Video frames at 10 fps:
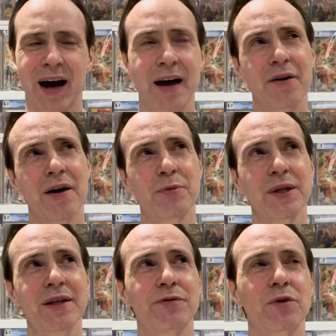I
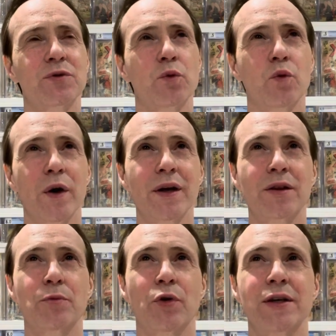believe there was one
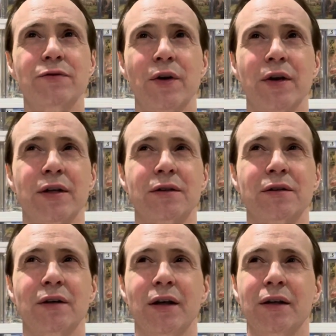other price
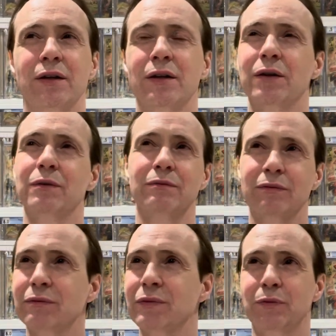variant, and you can
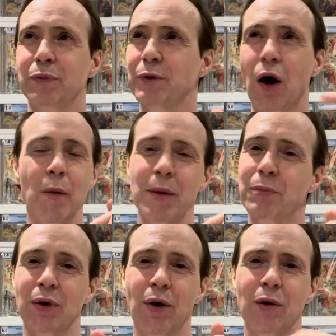comment
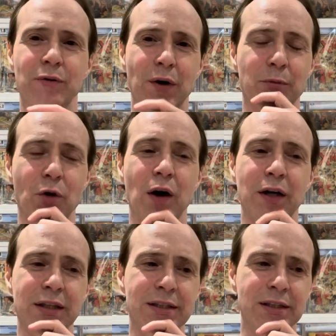below if I'm wrong
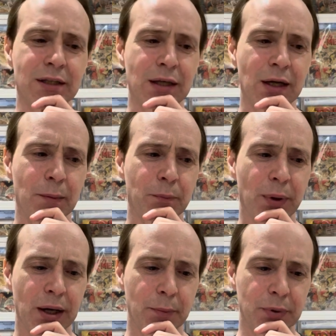on this,
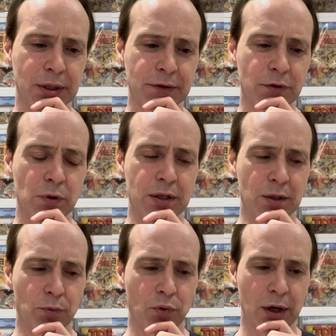but I believe there is
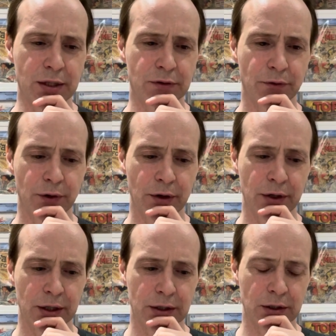a price
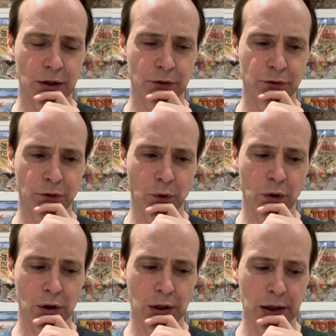variant
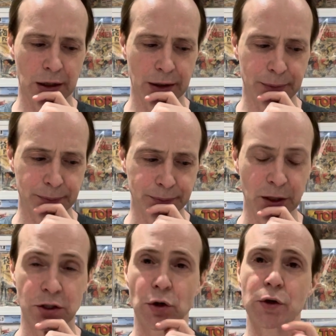for
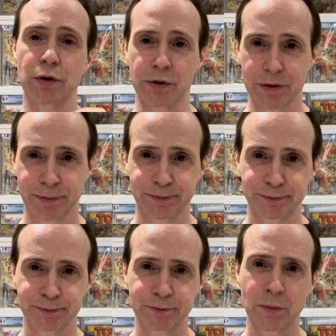Eternals,
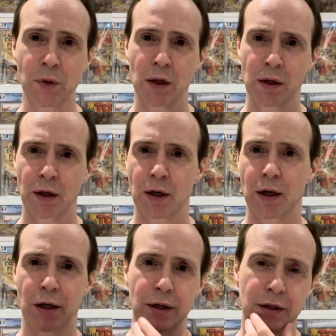
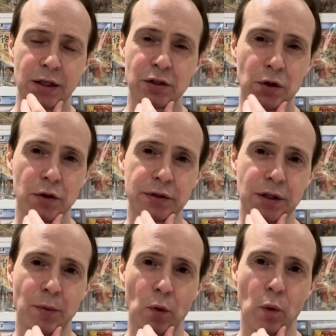the Eternals
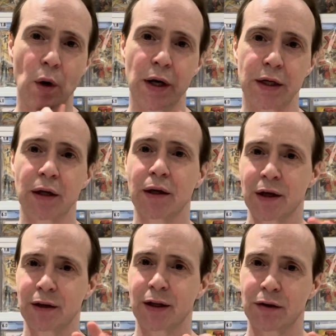number one,
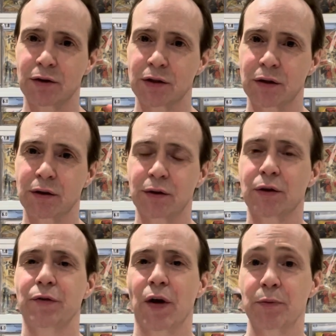that there's a
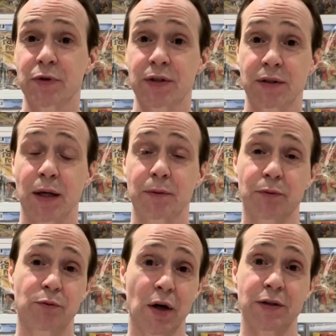35%
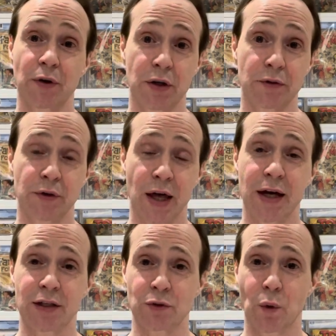price variant for
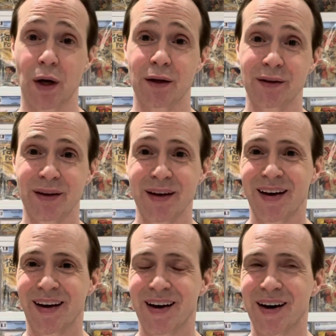that as well.
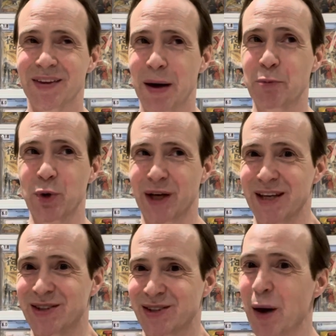That book
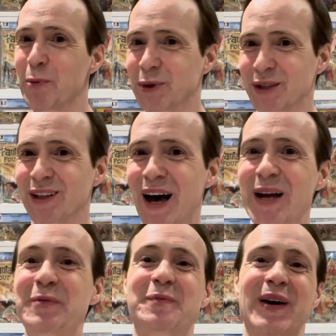has tumbled a
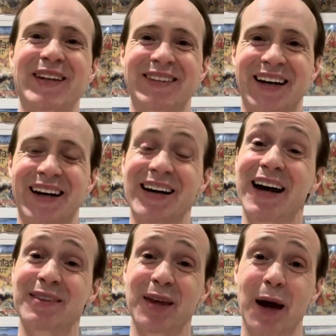lot, but
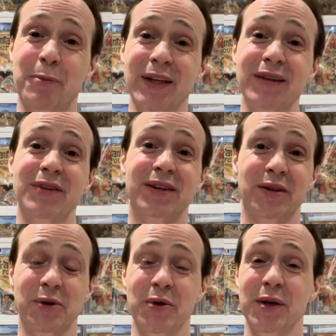I believe that the
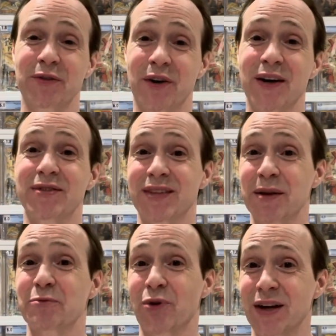
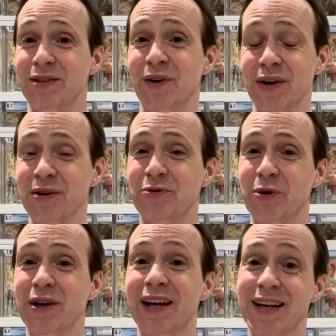35-cent price variant
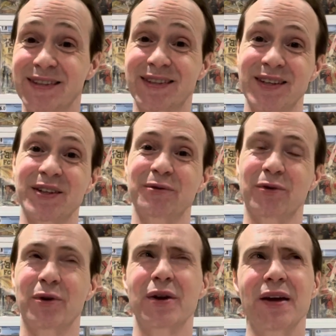for it has still,
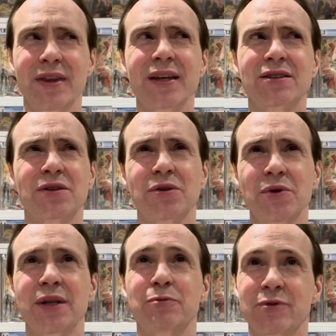or I think it's a
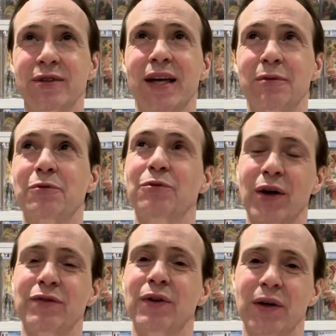30-cent
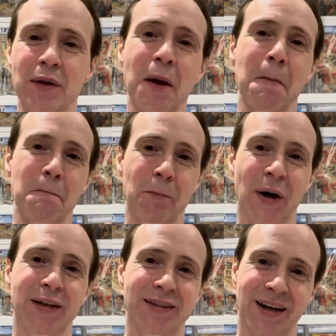price variant,
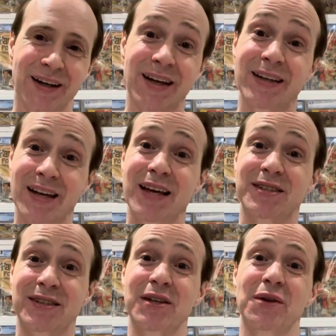but it has
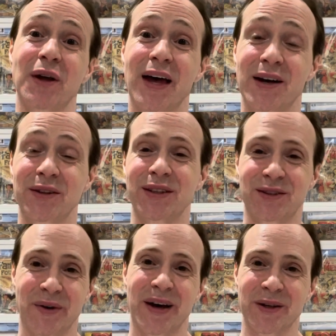still held
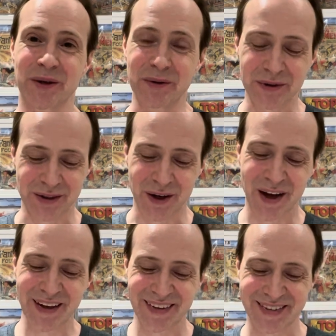its value. So
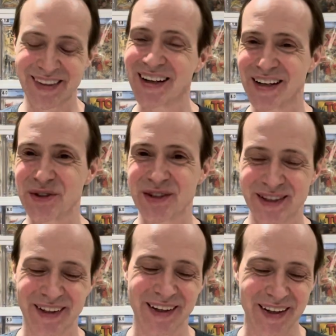it's kind of interesting.